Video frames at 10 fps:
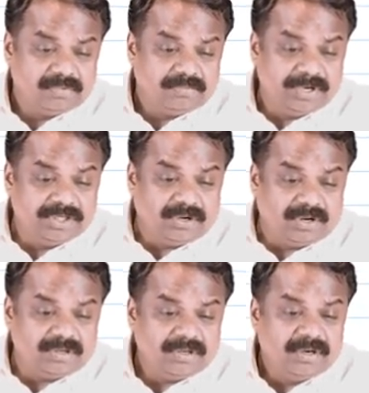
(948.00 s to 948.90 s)
Please
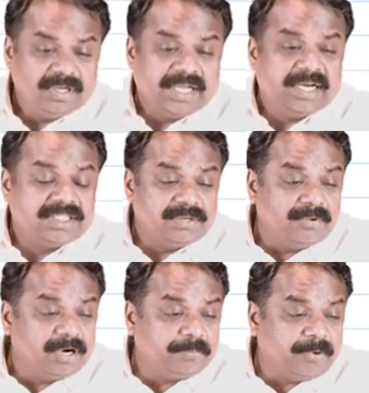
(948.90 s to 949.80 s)
note that
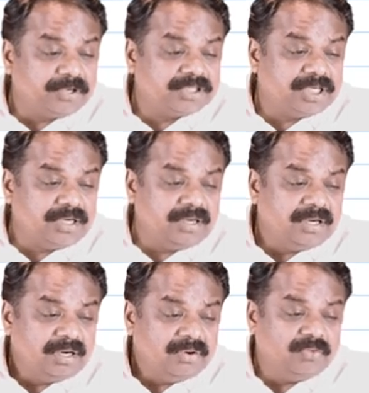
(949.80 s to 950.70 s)
severed portion
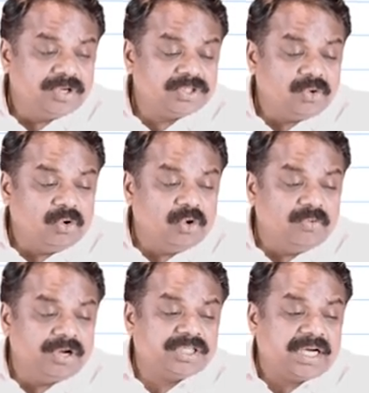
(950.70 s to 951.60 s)
was
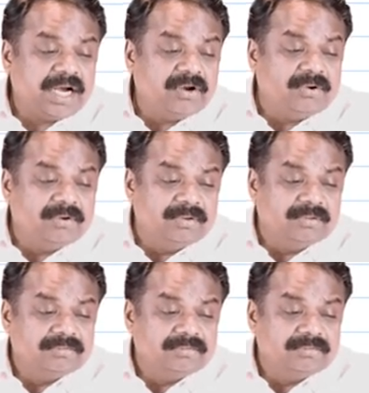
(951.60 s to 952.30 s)
overshadowed.